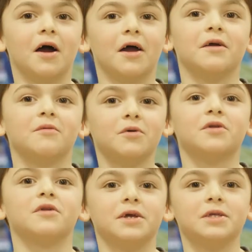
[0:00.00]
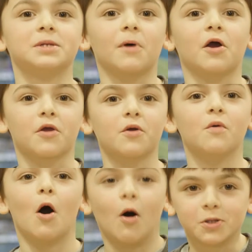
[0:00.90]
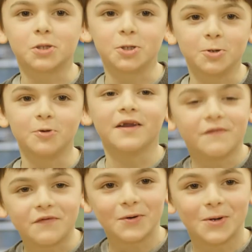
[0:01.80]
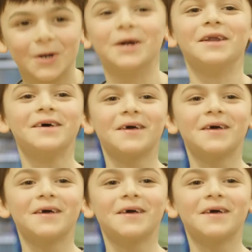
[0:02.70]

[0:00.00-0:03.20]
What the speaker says: I would inspire you all to do it if you could.